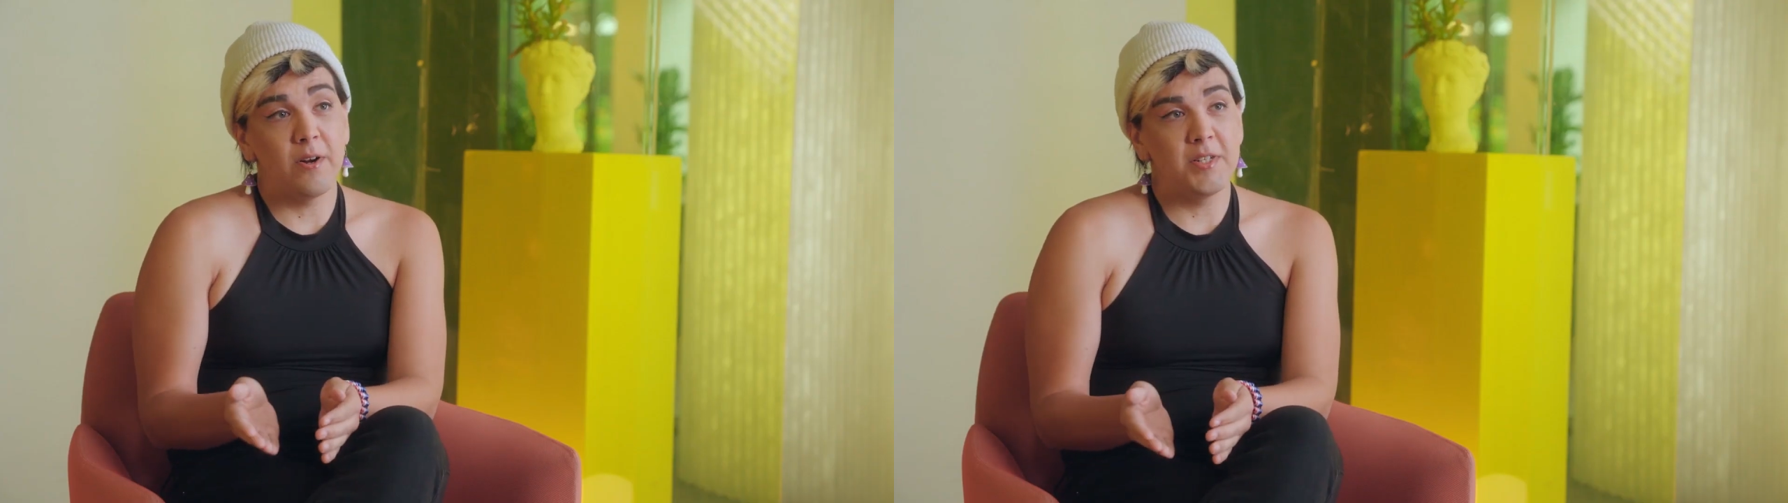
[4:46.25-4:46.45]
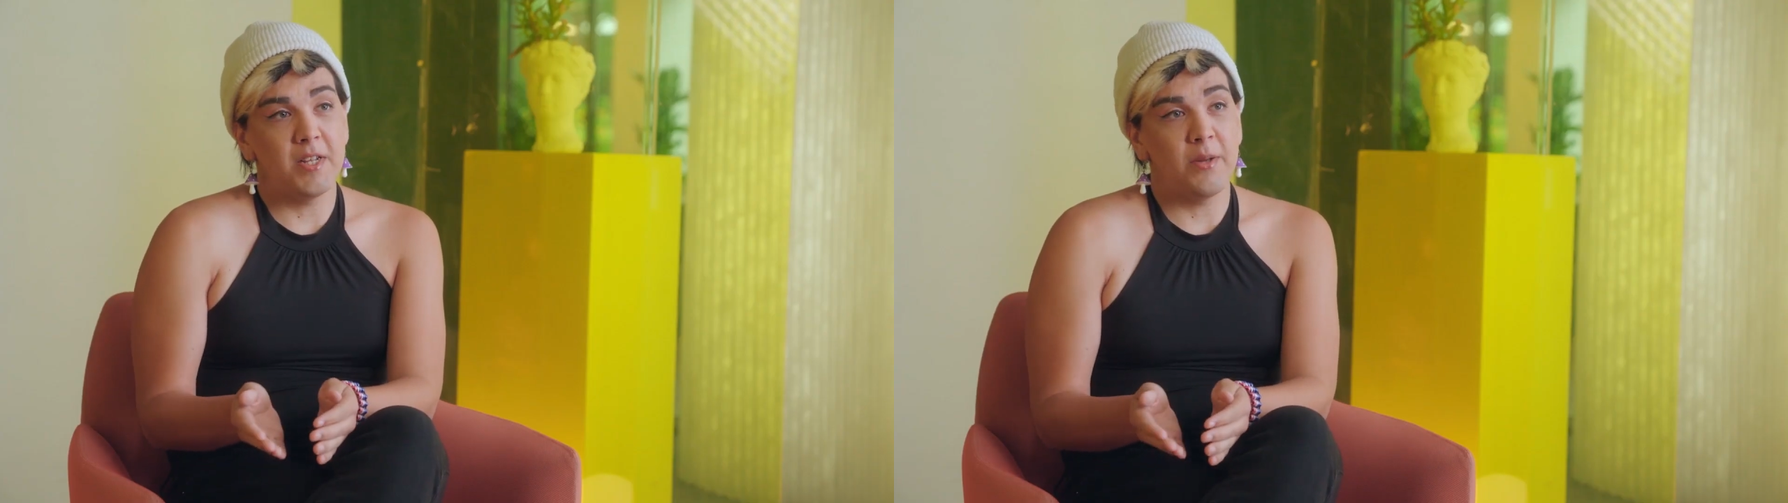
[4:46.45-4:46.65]

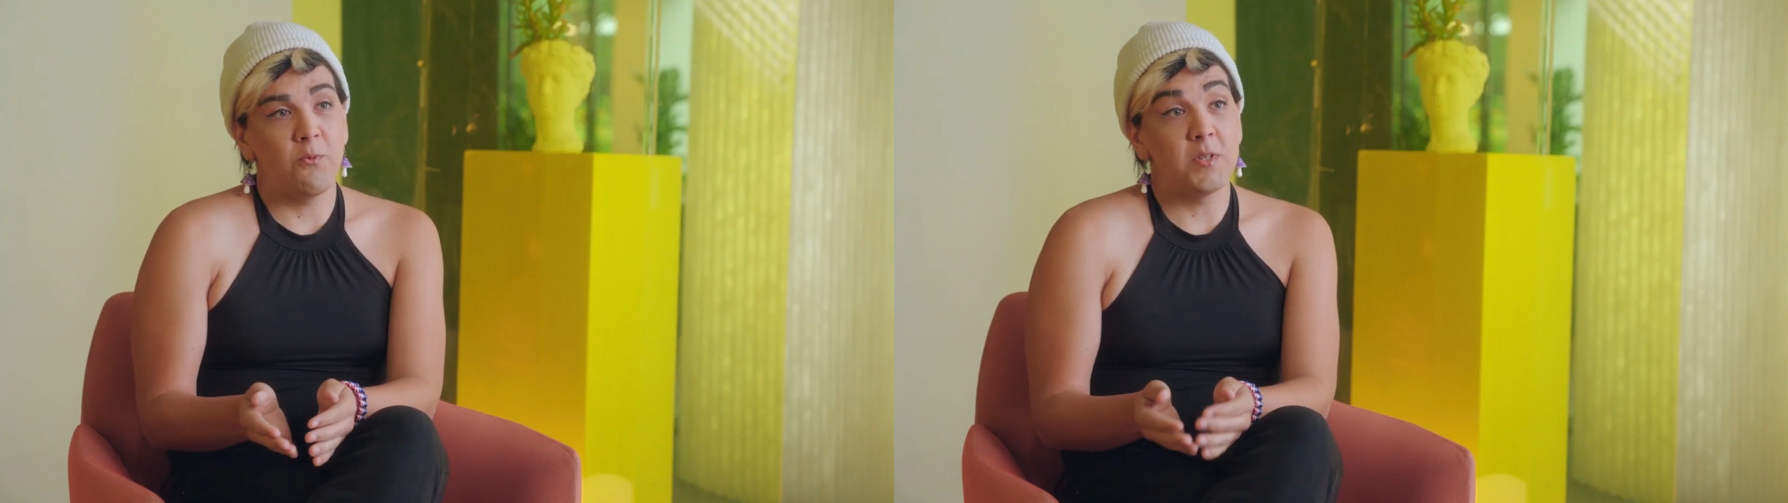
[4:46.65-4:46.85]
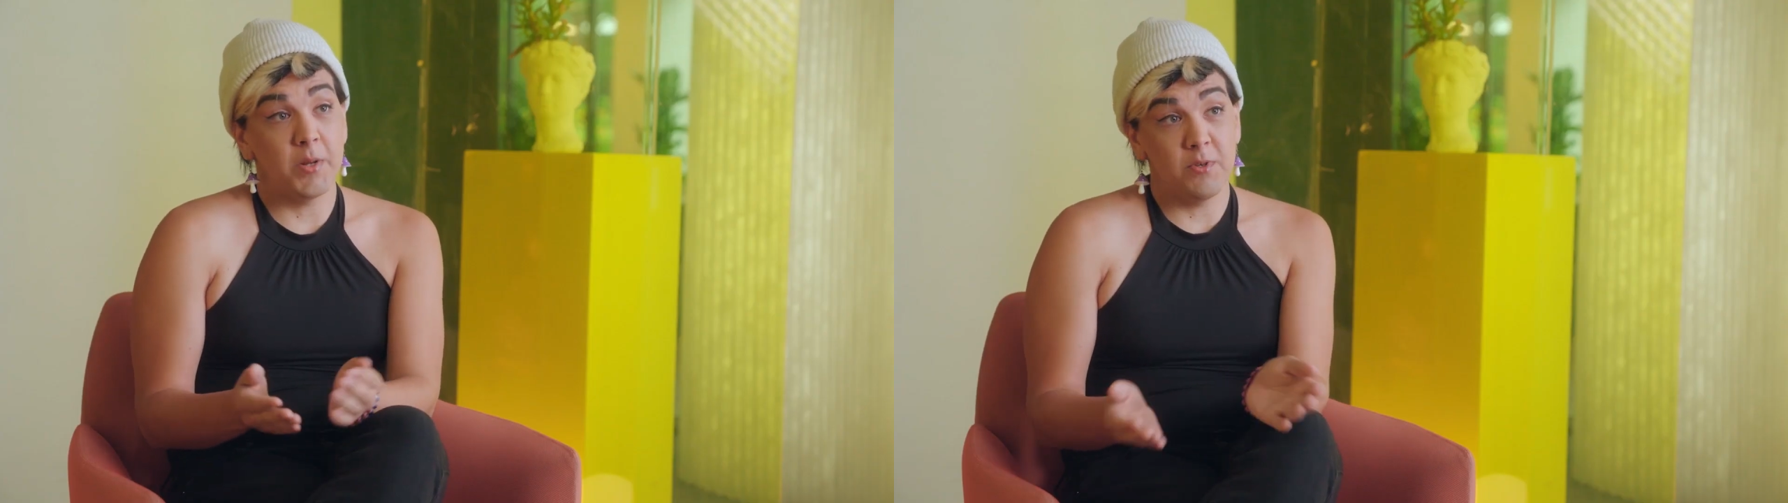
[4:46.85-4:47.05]
AR team
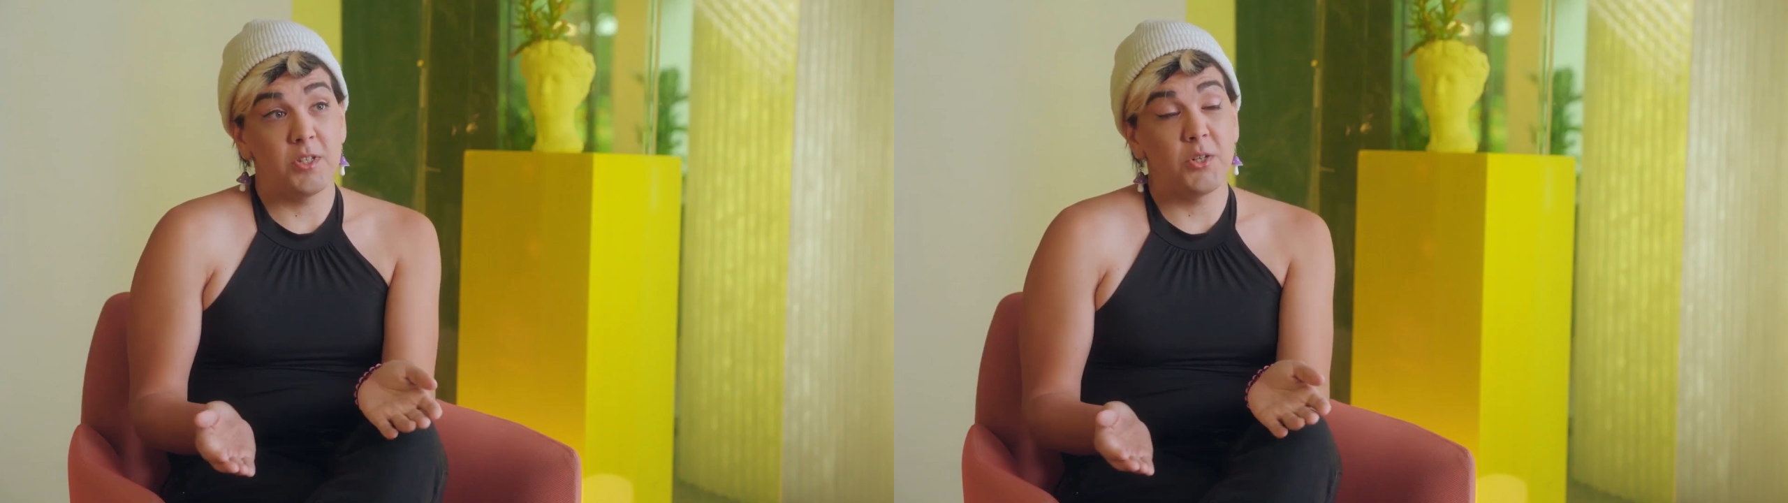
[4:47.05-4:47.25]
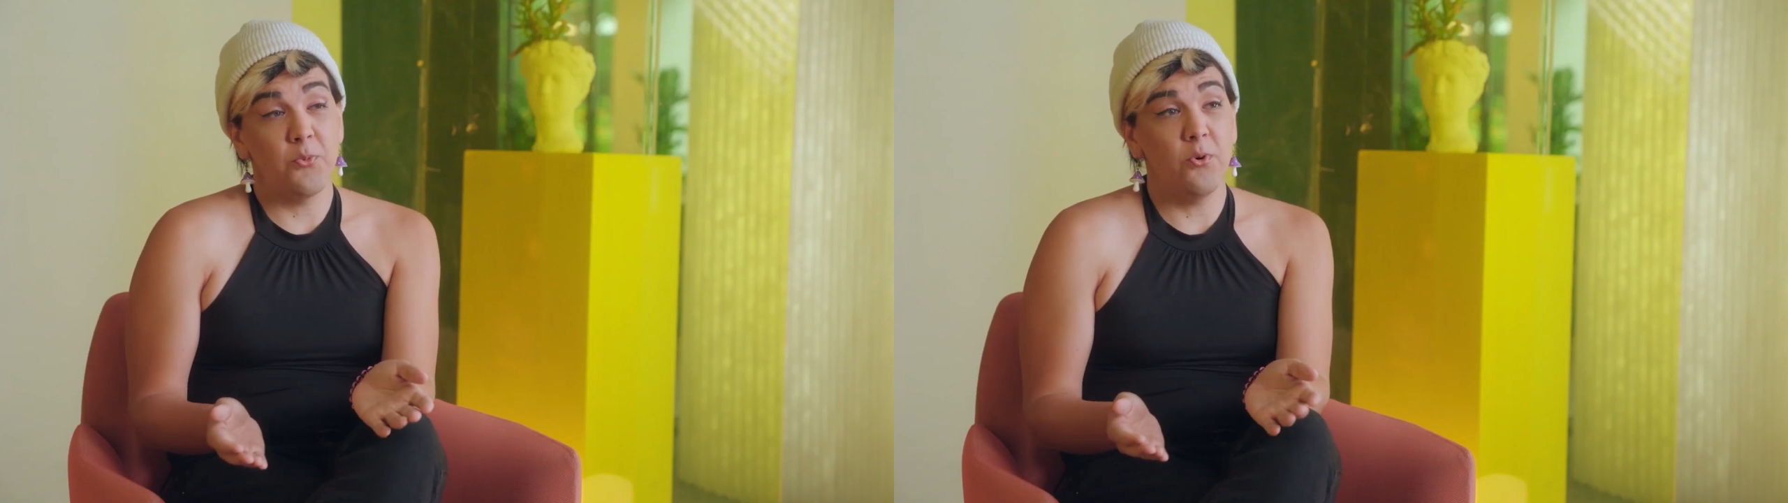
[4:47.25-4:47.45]
was able to
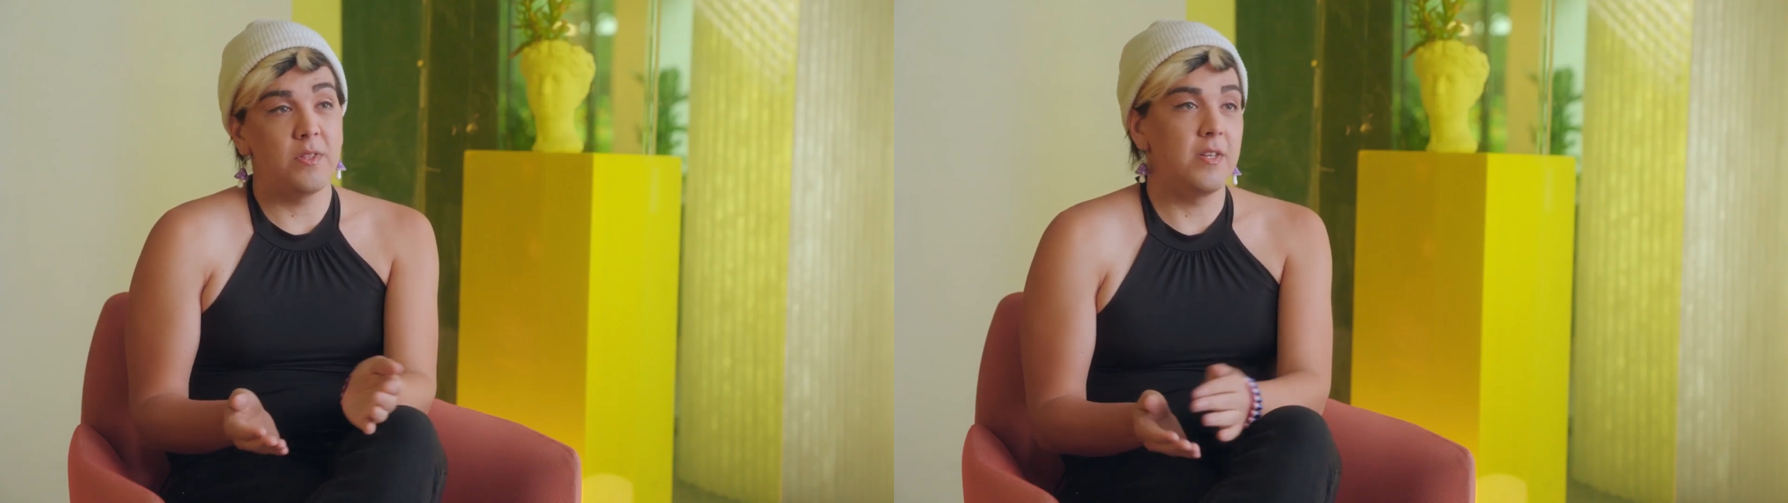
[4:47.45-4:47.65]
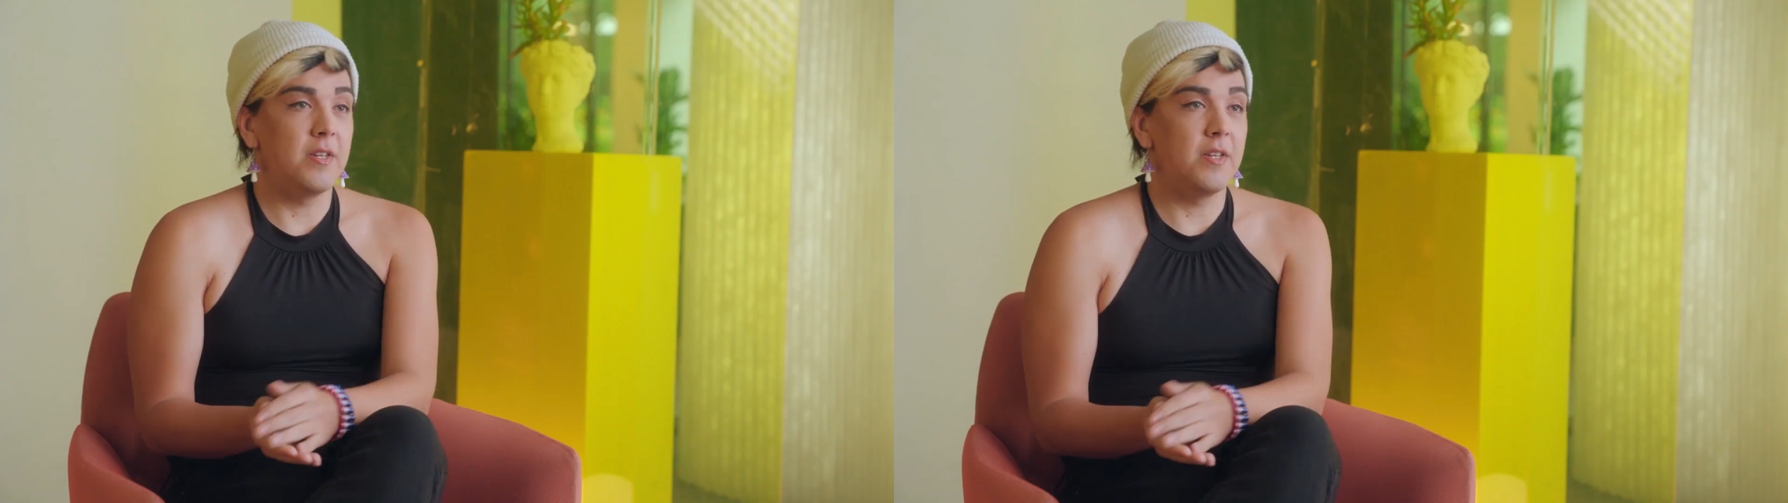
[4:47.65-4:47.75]
support